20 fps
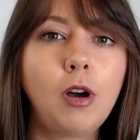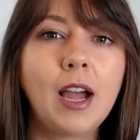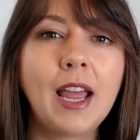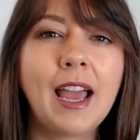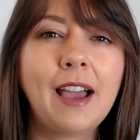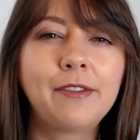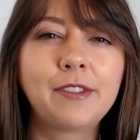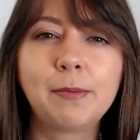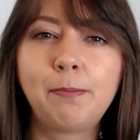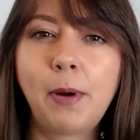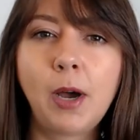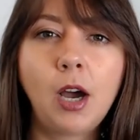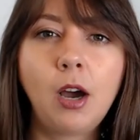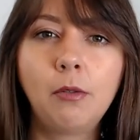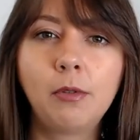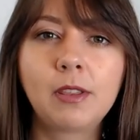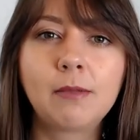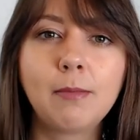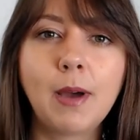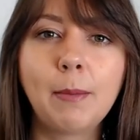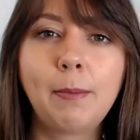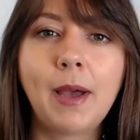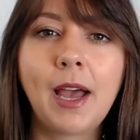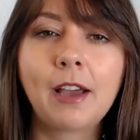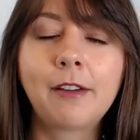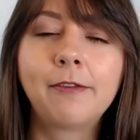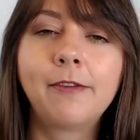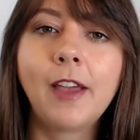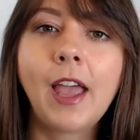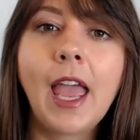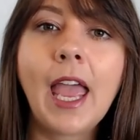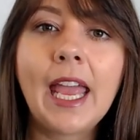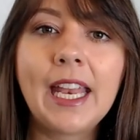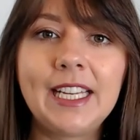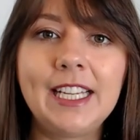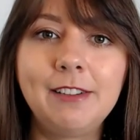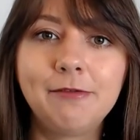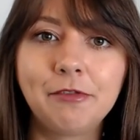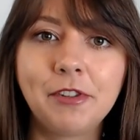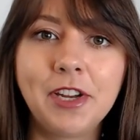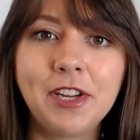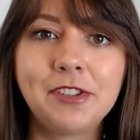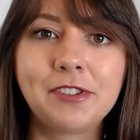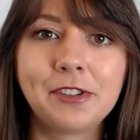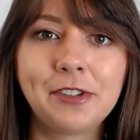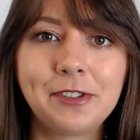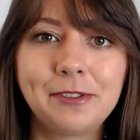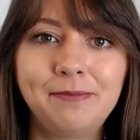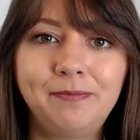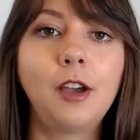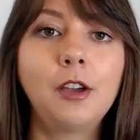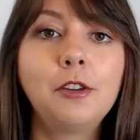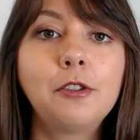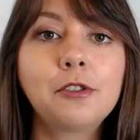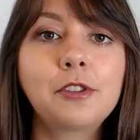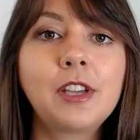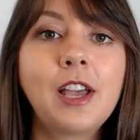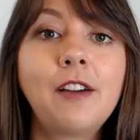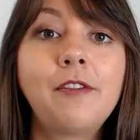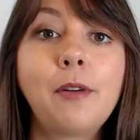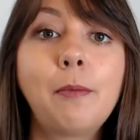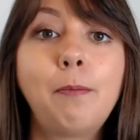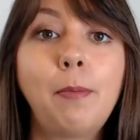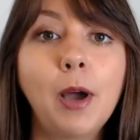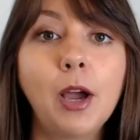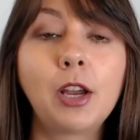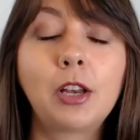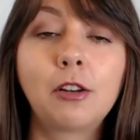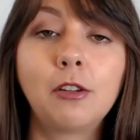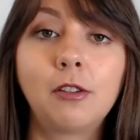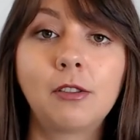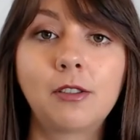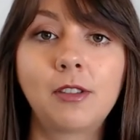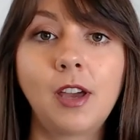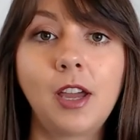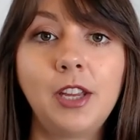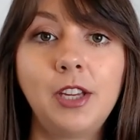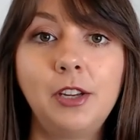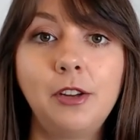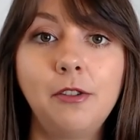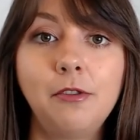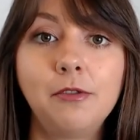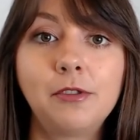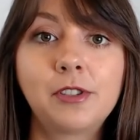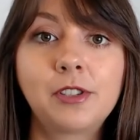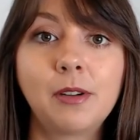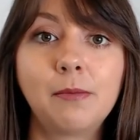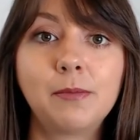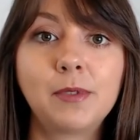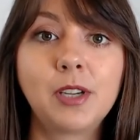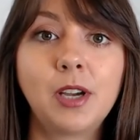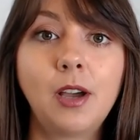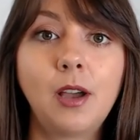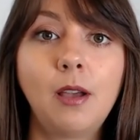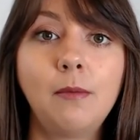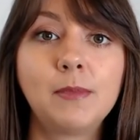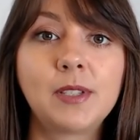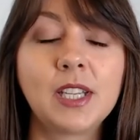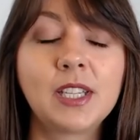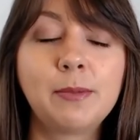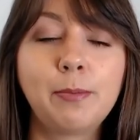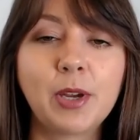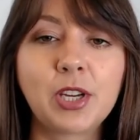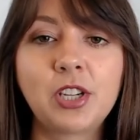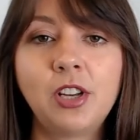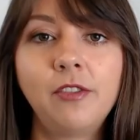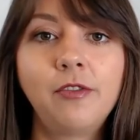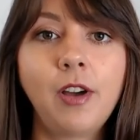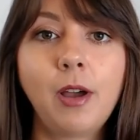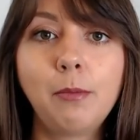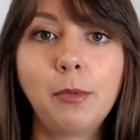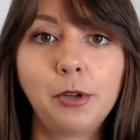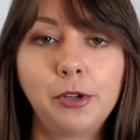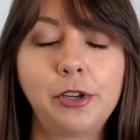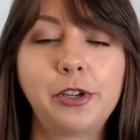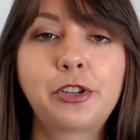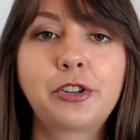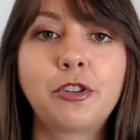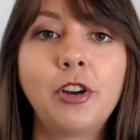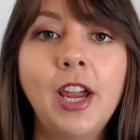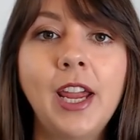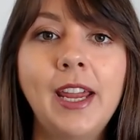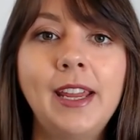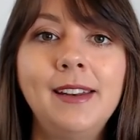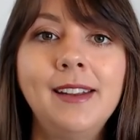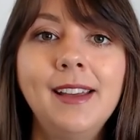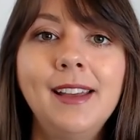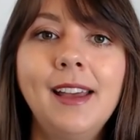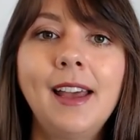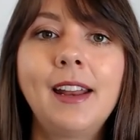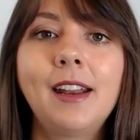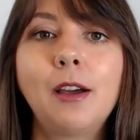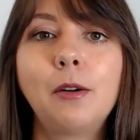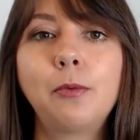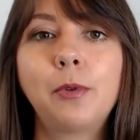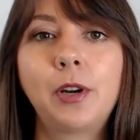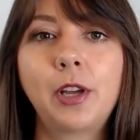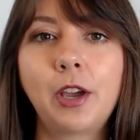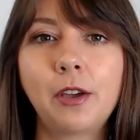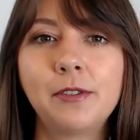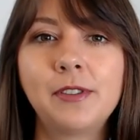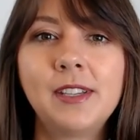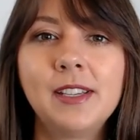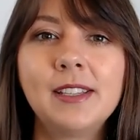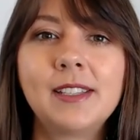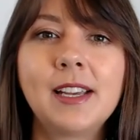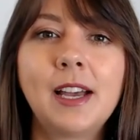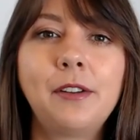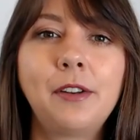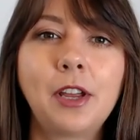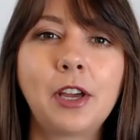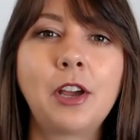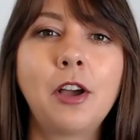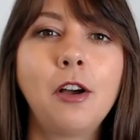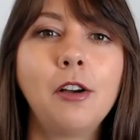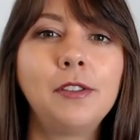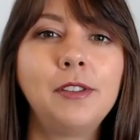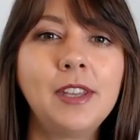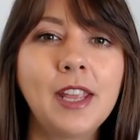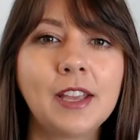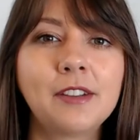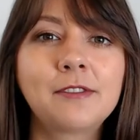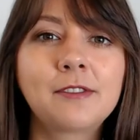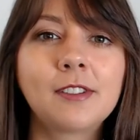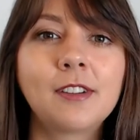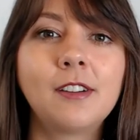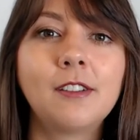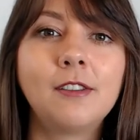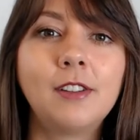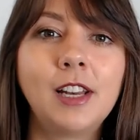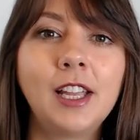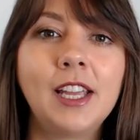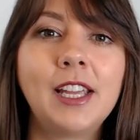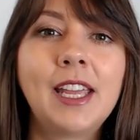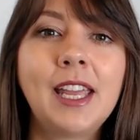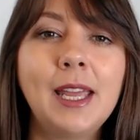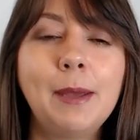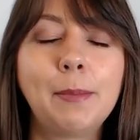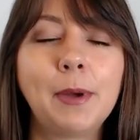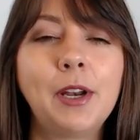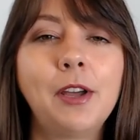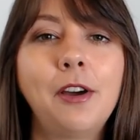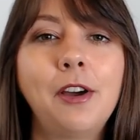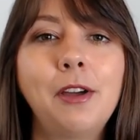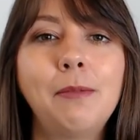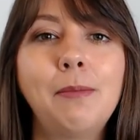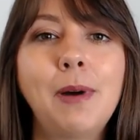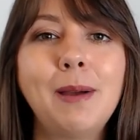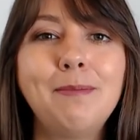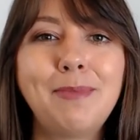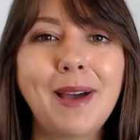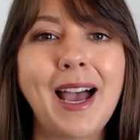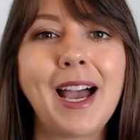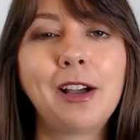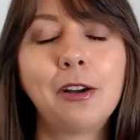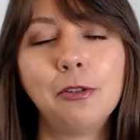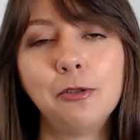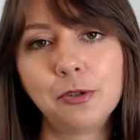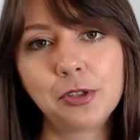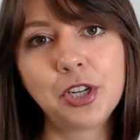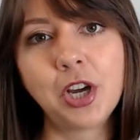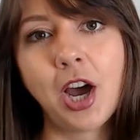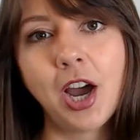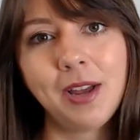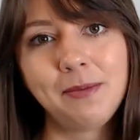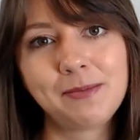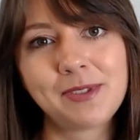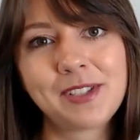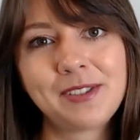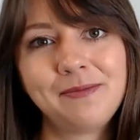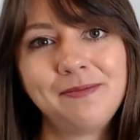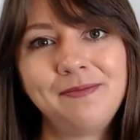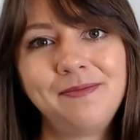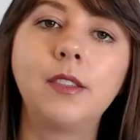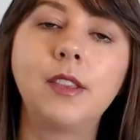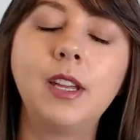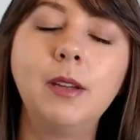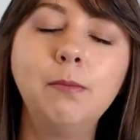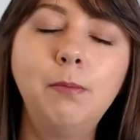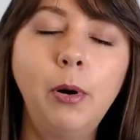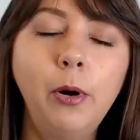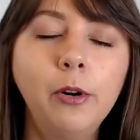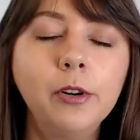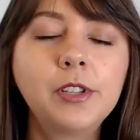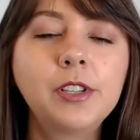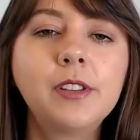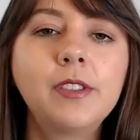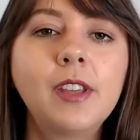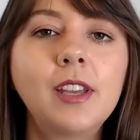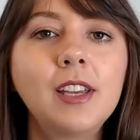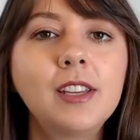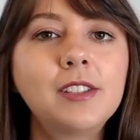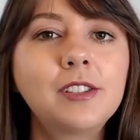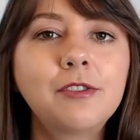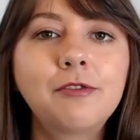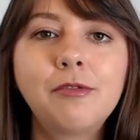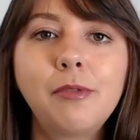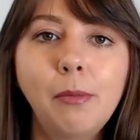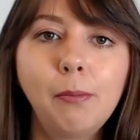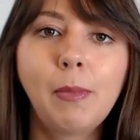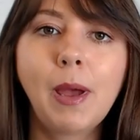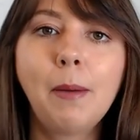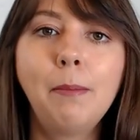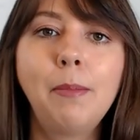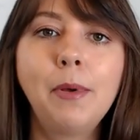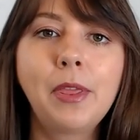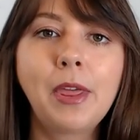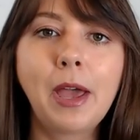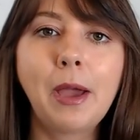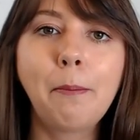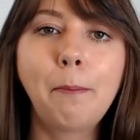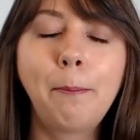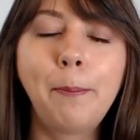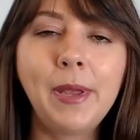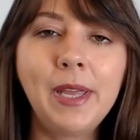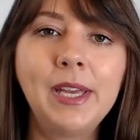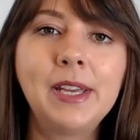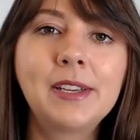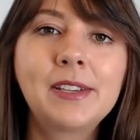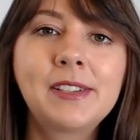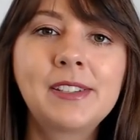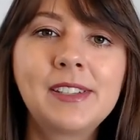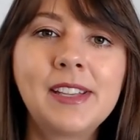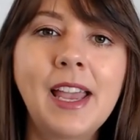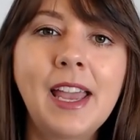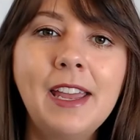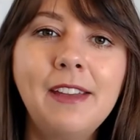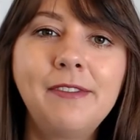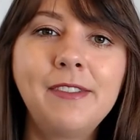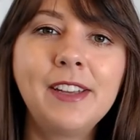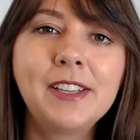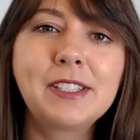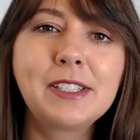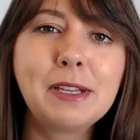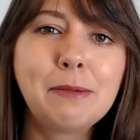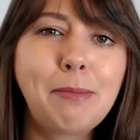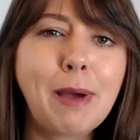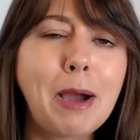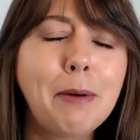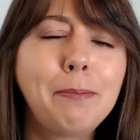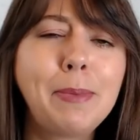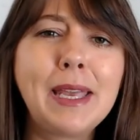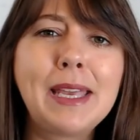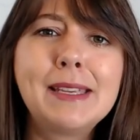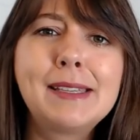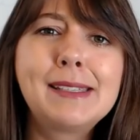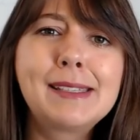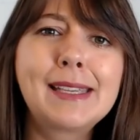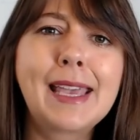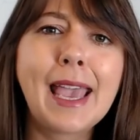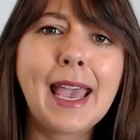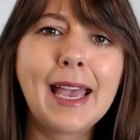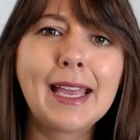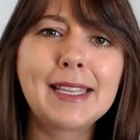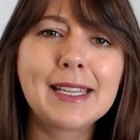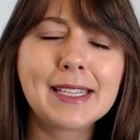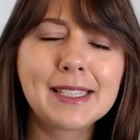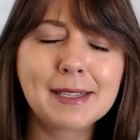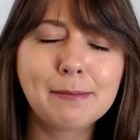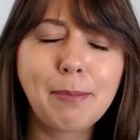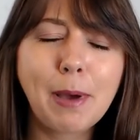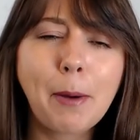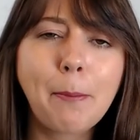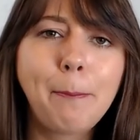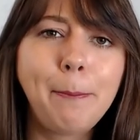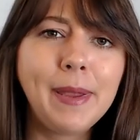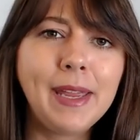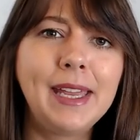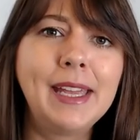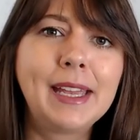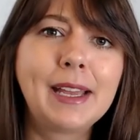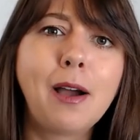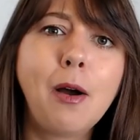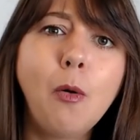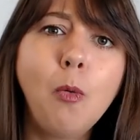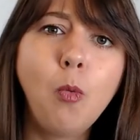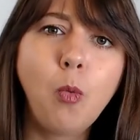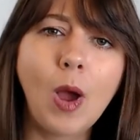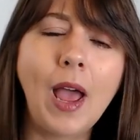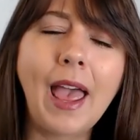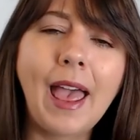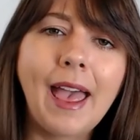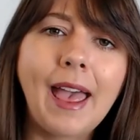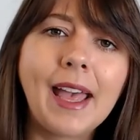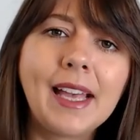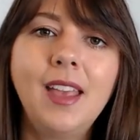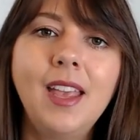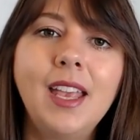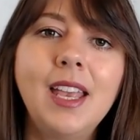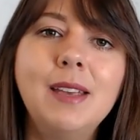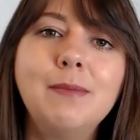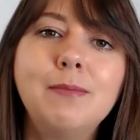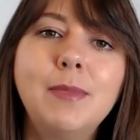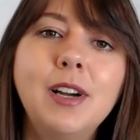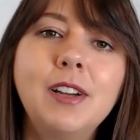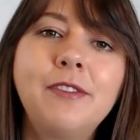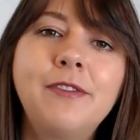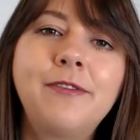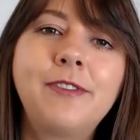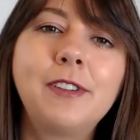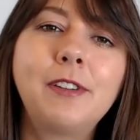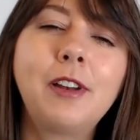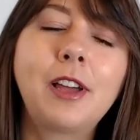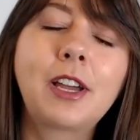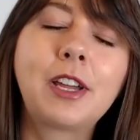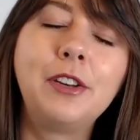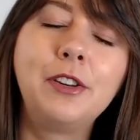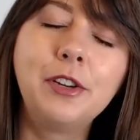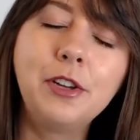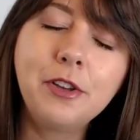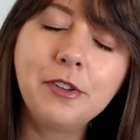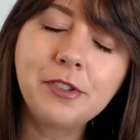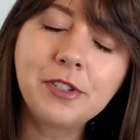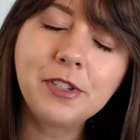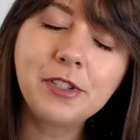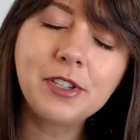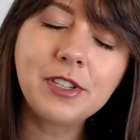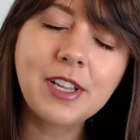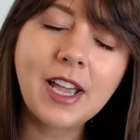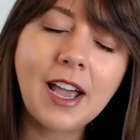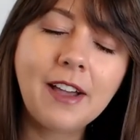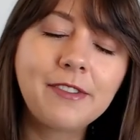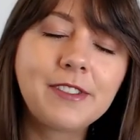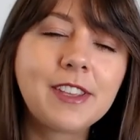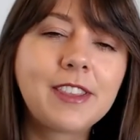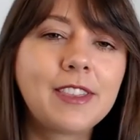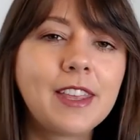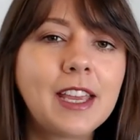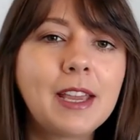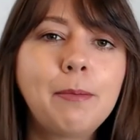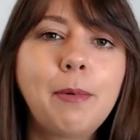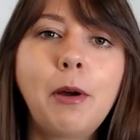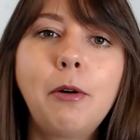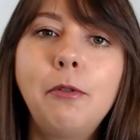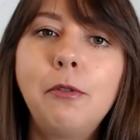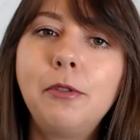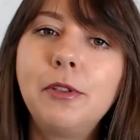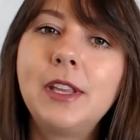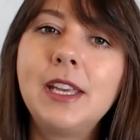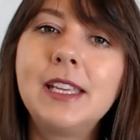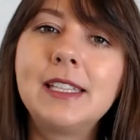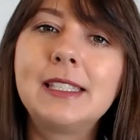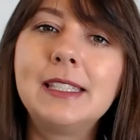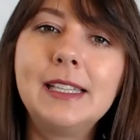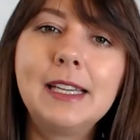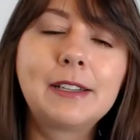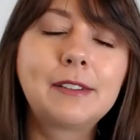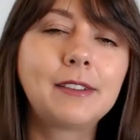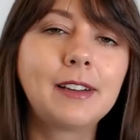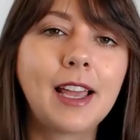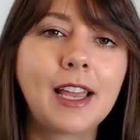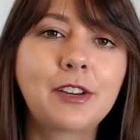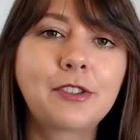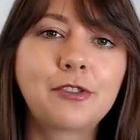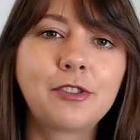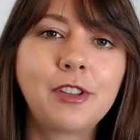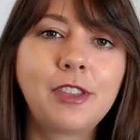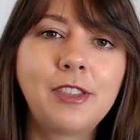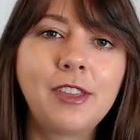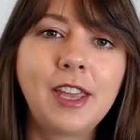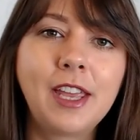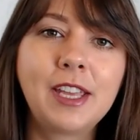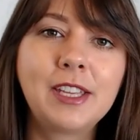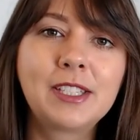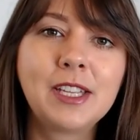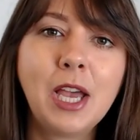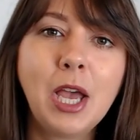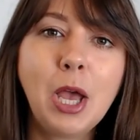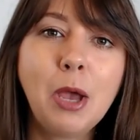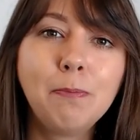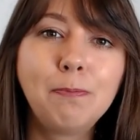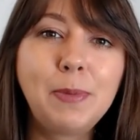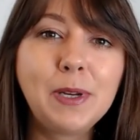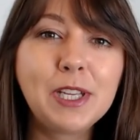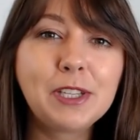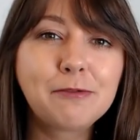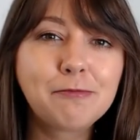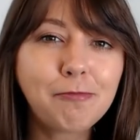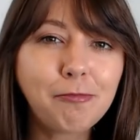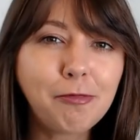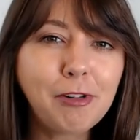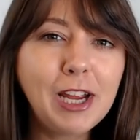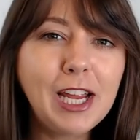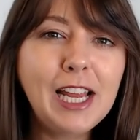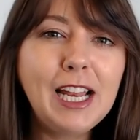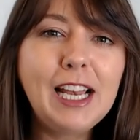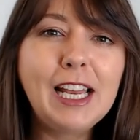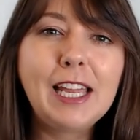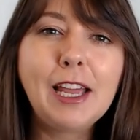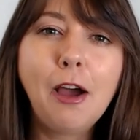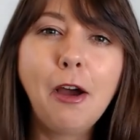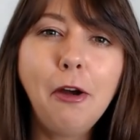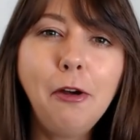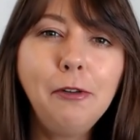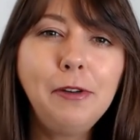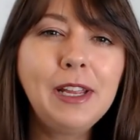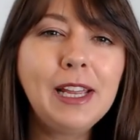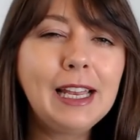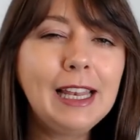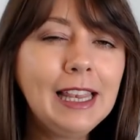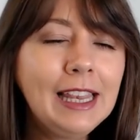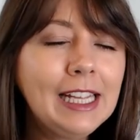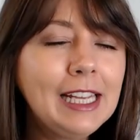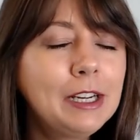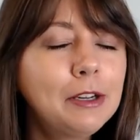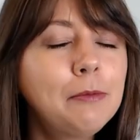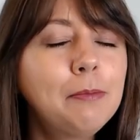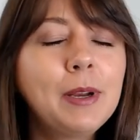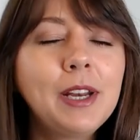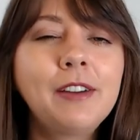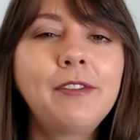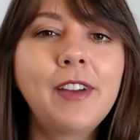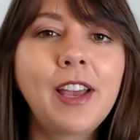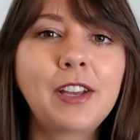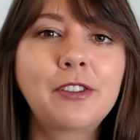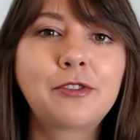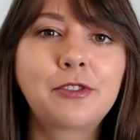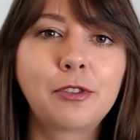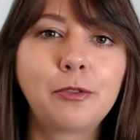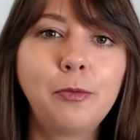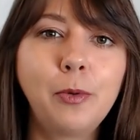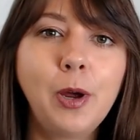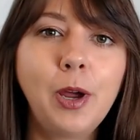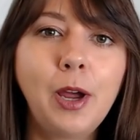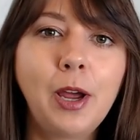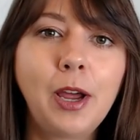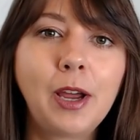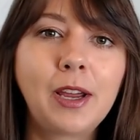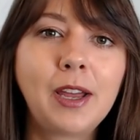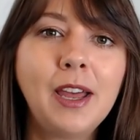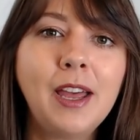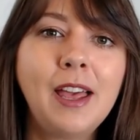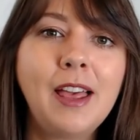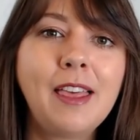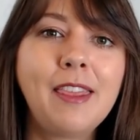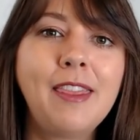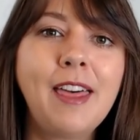or I have to part with my bag for any reason. I also have a bike lock that I use sometimes, especially if I'm on a train and I want to go sit down and I can't necessarily keep an eye on my bag at all times. The important thing is to remember that being safe isn't about being scared, it's about being aware. It might feel like a nuisance to have to think about all these little extra things, but it's really only a little bit of extra work